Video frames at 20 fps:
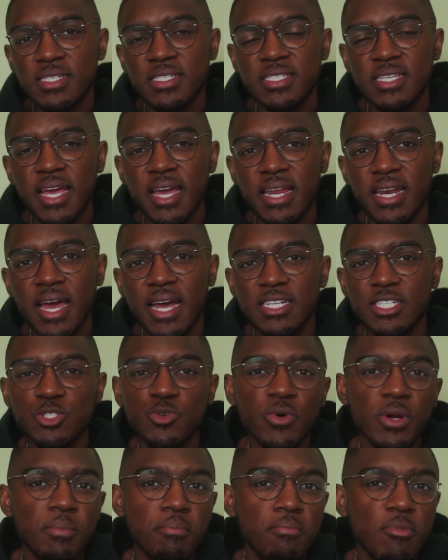said, I
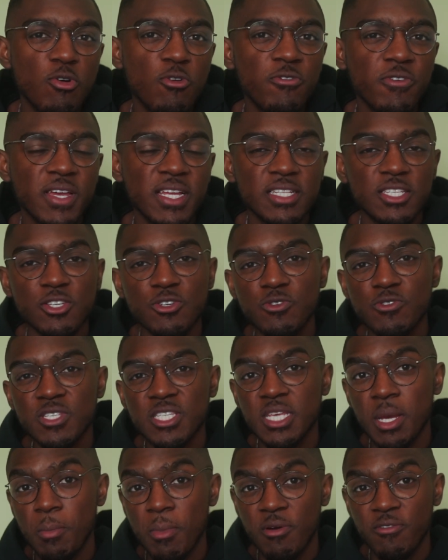just want to move into
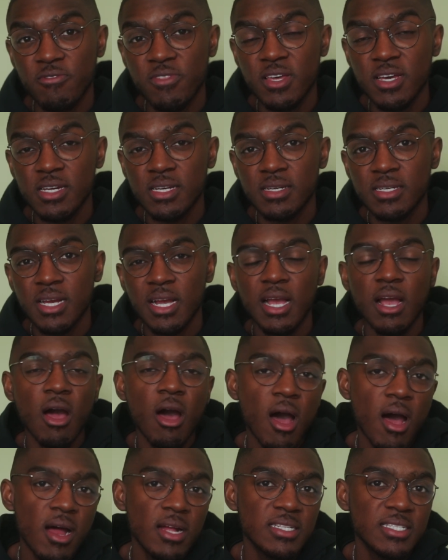some of the
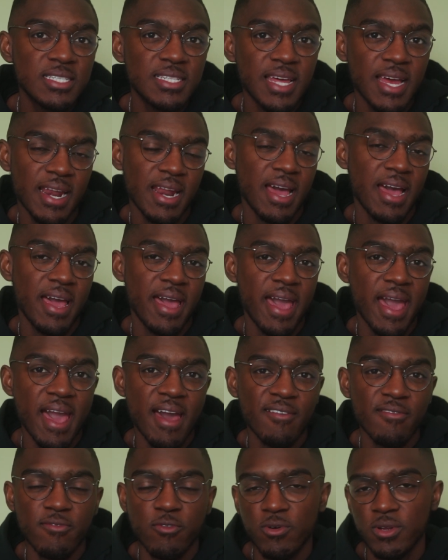cons that I
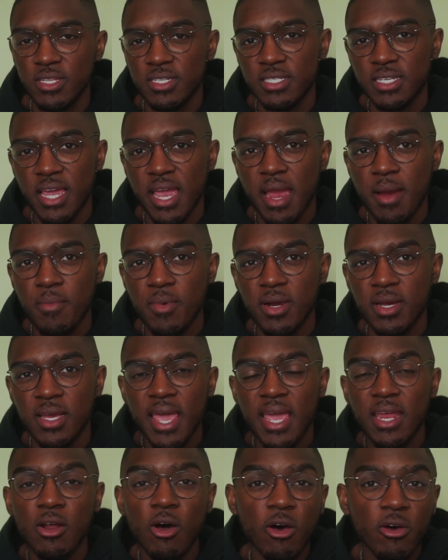have for this camera.
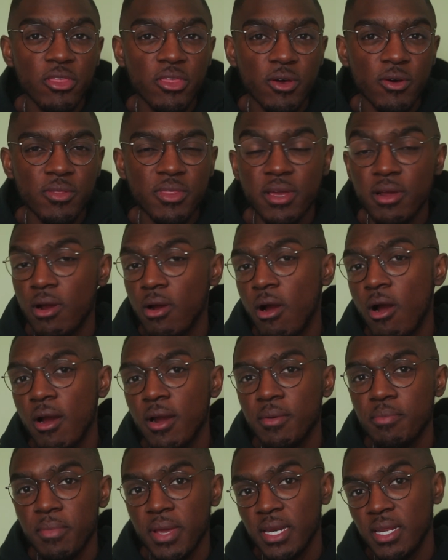And although there
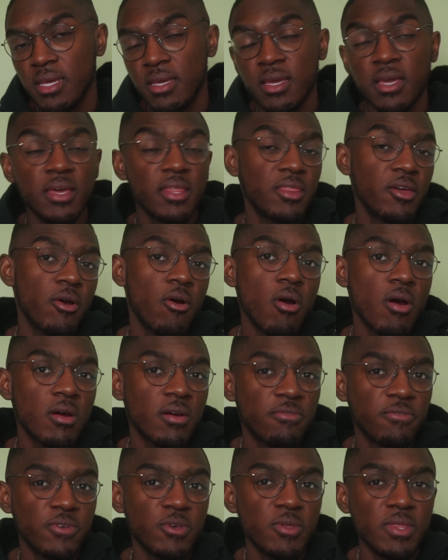aren't many, there
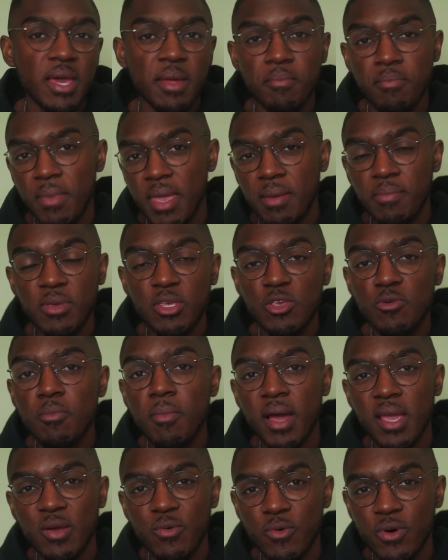are a few that maybe you
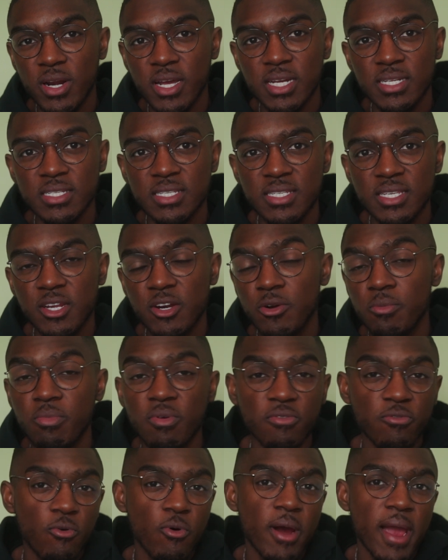might want to consider
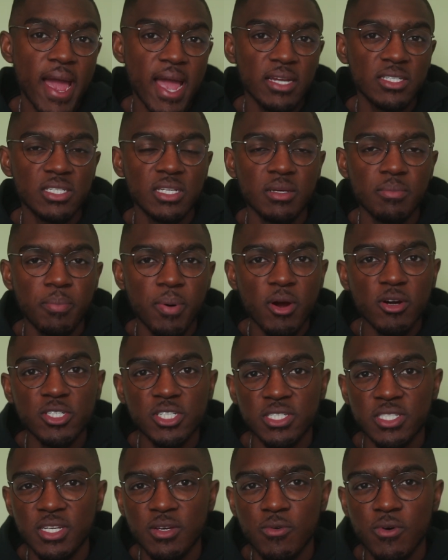before actually purchasing